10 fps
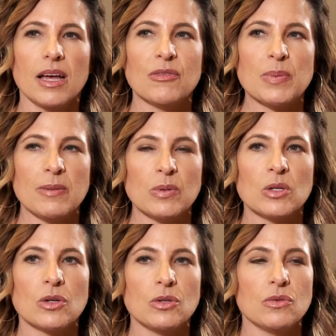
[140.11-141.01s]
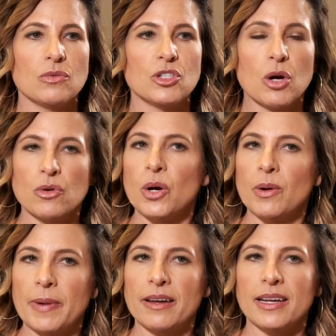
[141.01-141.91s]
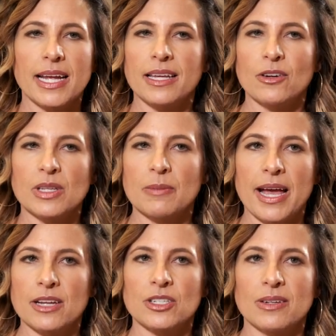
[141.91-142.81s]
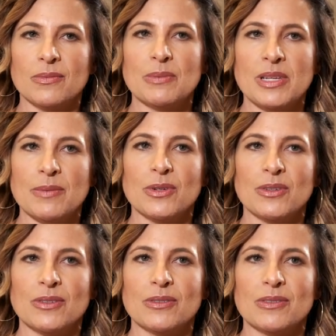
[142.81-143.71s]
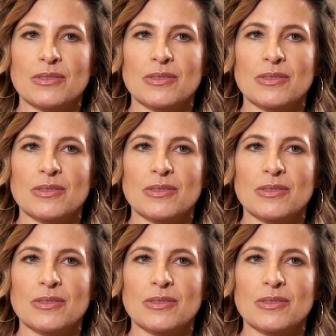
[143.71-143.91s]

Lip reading: of people who don't know about it, I can only imagine when people